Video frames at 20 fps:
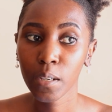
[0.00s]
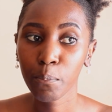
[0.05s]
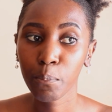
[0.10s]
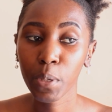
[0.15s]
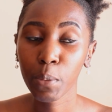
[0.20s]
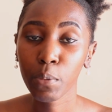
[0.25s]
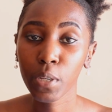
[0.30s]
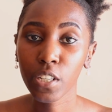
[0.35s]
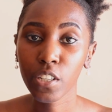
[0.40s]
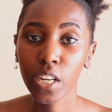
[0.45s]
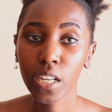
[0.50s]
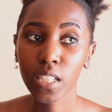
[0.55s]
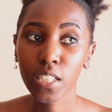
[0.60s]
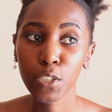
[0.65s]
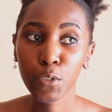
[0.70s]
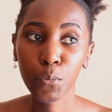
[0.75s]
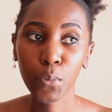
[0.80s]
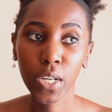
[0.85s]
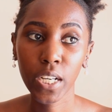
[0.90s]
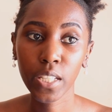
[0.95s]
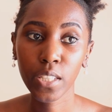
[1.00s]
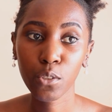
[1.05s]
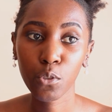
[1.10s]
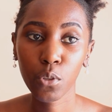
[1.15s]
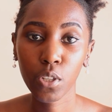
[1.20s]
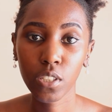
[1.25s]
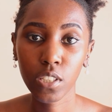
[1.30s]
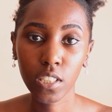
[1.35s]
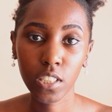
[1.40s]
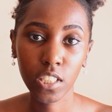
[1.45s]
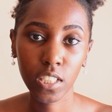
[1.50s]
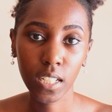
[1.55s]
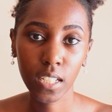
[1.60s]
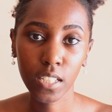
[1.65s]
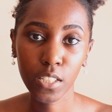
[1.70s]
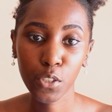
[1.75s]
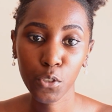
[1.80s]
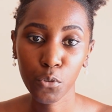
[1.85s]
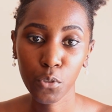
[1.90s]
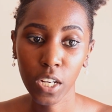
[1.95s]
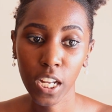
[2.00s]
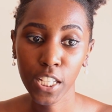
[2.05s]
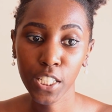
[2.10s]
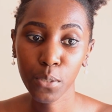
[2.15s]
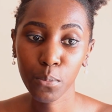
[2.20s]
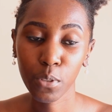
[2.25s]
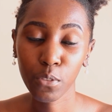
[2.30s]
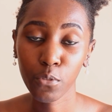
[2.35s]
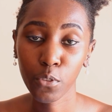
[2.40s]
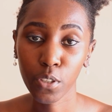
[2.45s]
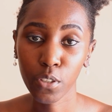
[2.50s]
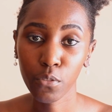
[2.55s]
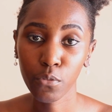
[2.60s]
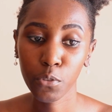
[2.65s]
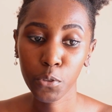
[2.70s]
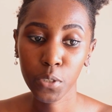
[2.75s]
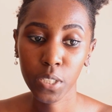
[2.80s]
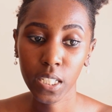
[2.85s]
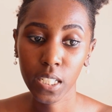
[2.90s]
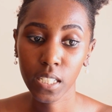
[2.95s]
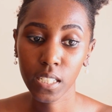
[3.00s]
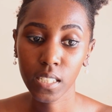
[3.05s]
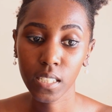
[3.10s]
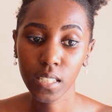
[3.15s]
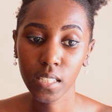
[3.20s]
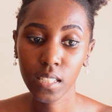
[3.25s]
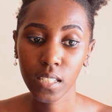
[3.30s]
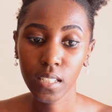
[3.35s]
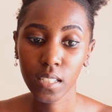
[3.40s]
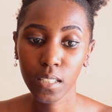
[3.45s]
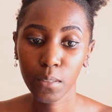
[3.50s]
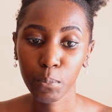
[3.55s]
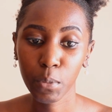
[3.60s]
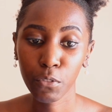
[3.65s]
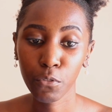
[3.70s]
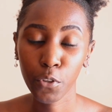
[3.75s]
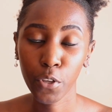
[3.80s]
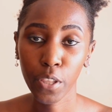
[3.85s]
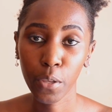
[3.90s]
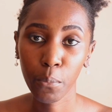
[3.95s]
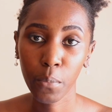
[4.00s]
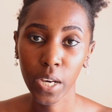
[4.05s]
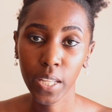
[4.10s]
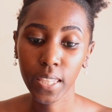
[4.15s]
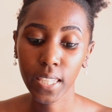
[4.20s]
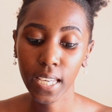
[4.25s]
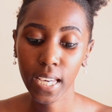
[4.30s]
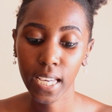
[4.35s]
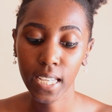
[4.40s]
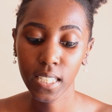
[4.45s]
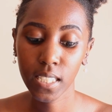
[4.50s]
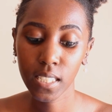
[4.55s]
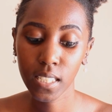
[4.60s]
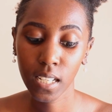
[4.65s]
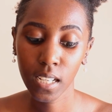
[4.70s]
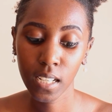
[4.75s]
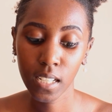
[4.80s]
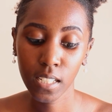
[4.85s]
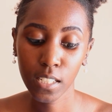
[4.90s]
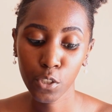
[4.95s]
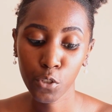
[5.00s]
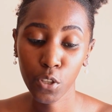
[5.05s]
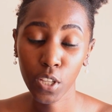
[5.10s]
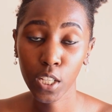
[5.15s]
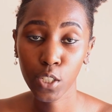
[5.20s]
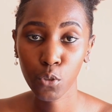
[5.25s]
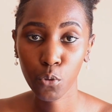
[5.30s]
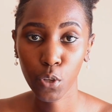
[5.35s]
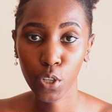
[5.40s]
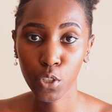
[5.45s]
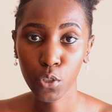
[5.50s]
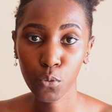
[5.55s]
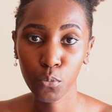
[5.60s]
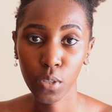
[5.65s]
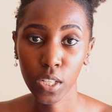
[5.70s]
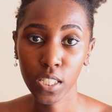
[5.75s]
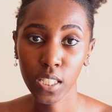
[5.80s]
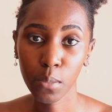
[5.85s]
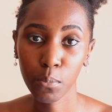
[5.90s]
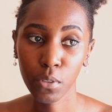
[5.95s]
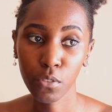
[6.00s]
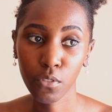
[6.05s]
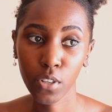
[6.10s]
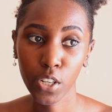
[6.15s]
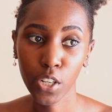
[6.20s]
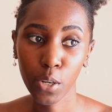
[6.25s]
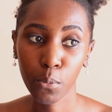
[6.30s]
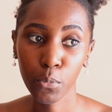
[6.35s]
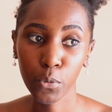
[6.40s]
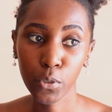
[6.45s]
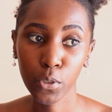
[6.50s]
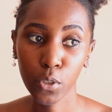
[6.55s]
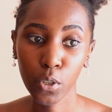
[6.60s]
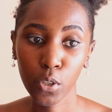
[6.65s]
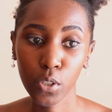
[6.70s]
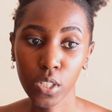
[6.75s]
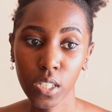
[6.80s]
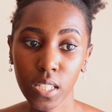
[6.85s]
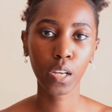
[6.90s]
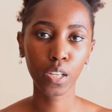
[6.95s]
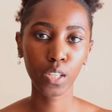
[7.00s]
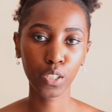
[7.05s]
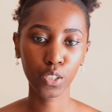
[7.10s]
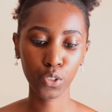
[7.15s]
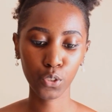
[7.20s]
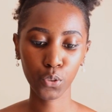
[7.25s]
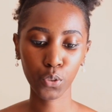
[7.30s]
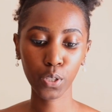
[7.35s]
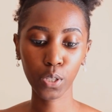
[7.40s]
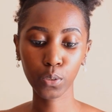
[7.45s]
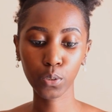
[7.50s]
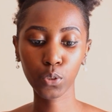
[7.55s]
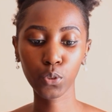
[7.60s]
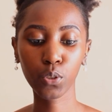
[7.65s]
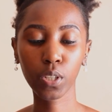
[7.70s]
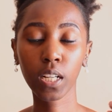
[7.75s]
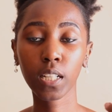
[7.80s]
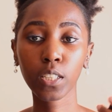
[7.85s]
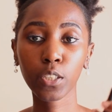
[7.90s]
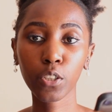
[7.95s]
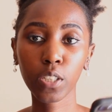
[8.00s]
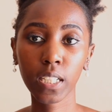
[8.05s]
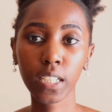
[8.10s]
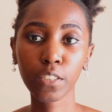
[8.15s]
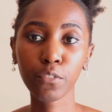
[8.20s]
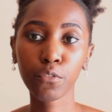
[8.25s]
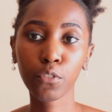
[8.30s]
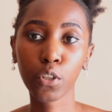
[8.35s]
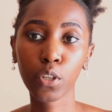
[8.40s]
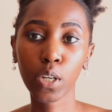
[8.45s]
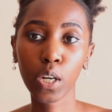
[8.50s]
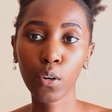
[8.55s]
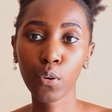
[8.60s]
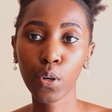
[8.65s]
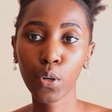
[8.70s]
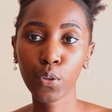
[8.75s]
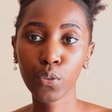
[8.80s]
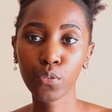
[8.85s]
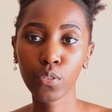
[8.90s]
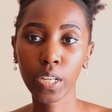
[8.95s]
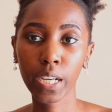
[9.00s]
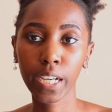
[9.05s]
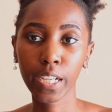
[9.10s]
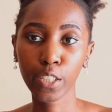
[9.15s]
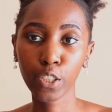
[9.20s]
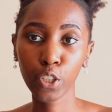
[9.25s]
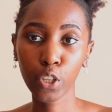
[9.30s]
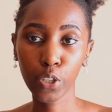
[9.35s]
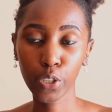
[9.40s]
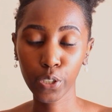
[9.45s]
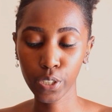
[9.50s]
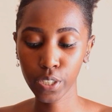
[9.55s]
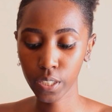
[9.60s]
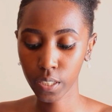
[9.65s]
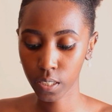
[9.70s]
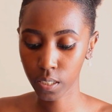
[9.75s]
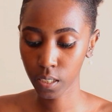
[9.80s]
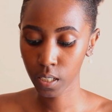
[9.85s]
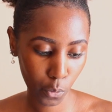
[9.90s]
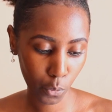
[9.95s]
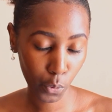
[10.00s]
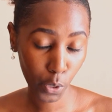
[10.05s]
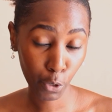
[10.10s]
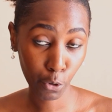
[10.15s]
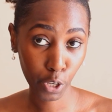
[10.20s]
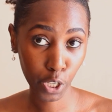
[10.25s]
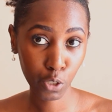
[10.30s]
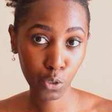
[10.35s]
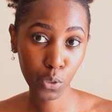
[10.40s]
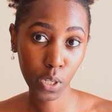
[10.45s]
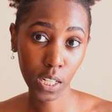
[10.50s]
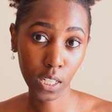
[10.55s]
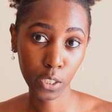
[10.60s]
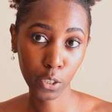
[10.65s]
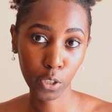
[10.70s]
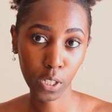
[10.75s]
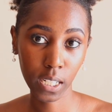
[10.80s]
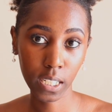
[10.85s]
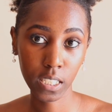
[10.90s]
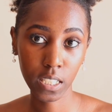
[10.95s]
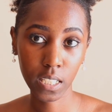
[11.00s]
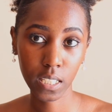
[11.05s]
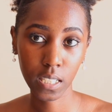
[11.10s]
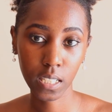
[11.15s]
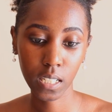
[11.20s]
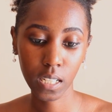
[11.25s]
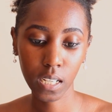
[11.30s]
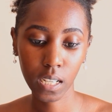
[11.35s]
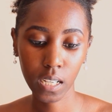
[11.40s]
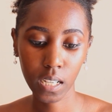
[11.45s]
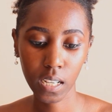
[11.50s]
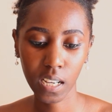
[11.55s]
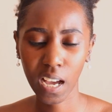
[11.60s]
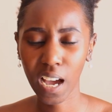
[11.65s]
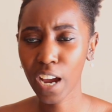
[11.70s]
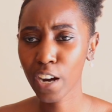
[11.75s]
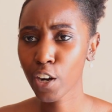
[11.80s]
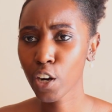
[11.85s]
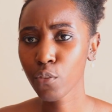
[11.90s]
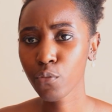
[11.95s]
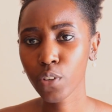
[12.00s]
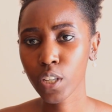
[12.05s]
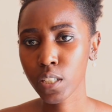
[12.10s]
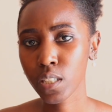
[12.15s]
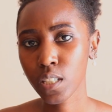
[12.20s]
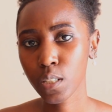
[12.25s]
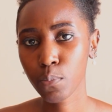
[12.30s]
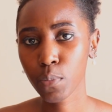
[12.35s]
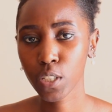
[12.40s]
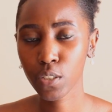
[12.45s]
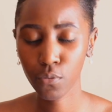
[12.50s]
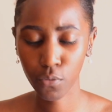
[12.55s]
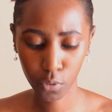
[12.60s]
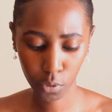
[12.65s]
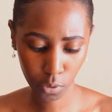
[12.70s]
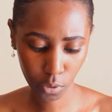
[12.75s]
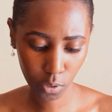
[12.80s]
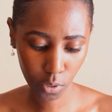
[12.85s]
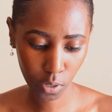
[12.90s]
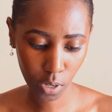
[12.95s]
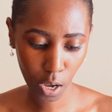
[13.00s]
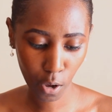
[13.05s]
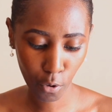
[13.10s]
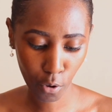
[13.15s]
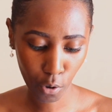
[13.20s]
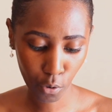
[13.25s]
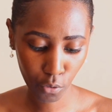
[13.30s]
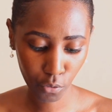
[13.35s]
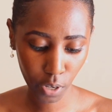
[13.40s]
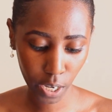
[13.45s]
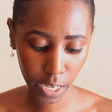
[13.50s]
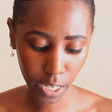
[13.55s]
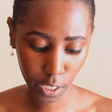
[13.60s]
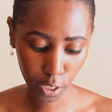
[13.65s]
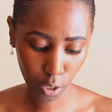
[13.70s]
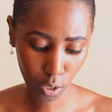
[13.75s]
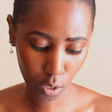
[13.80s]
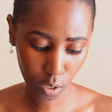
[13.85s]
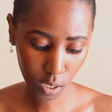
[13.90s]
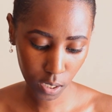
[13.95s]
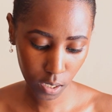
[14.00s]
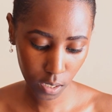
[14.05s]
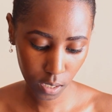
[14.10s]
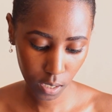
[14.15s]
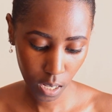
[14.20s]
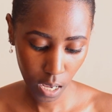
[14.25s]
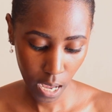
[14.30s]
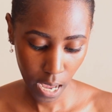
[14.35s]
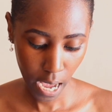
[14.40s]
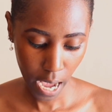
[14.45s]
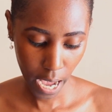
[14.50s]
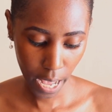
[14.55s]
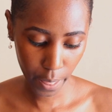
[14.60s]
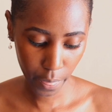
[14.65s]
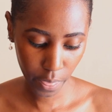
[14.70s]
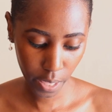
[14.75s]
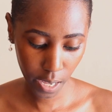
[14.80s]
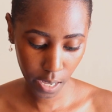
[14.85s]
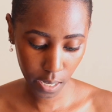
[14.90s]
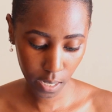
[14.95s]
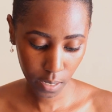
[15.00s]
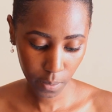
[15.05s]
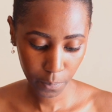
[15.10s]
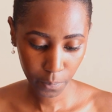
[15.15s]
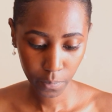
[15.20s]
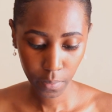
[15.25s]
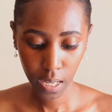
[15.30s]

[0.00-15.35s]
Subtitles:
maybe credit worth 200 shillings to last me for the few days before the month ends. So that's going to be a semi-variable cost. So to calculate for our overhead costs, we're going to calculate a rough estimate for our overhead costs and then